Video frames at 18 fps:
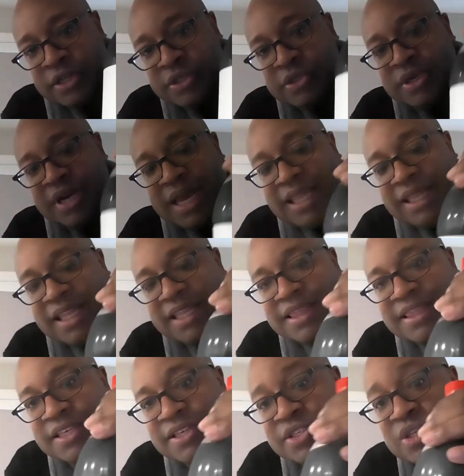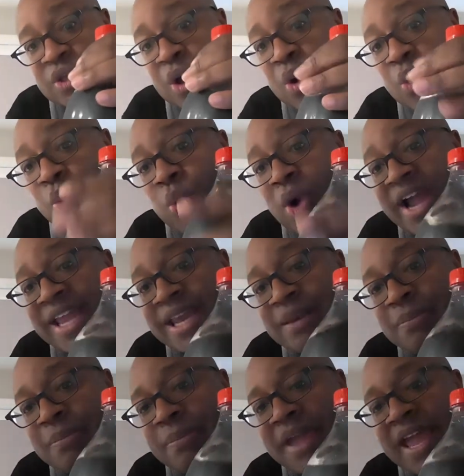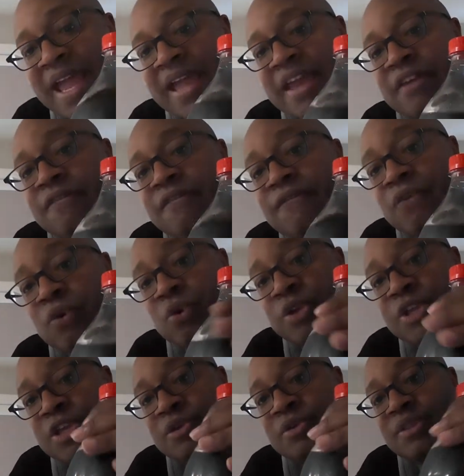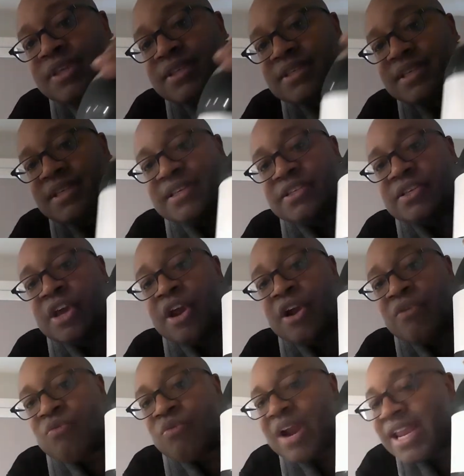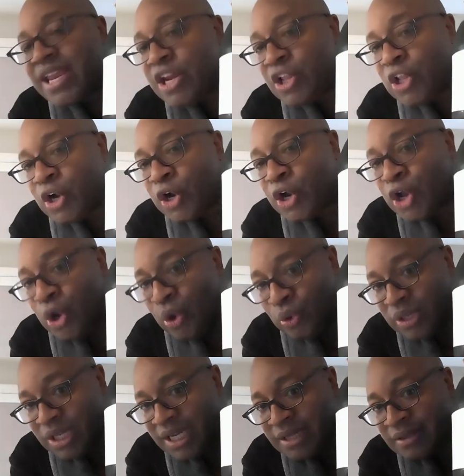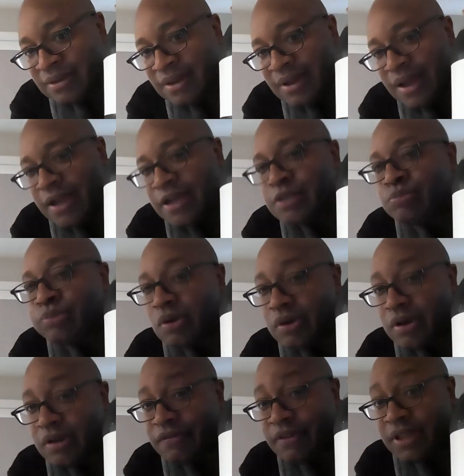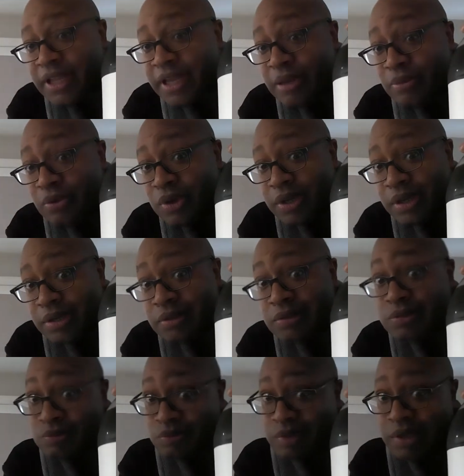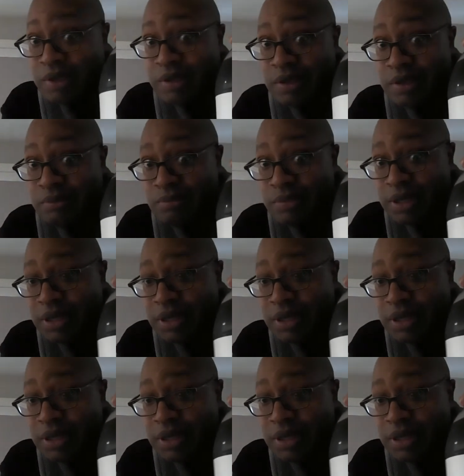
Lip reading: Do not let this white band fool you. This is regular cola. I just pulled off a label because we ain't getting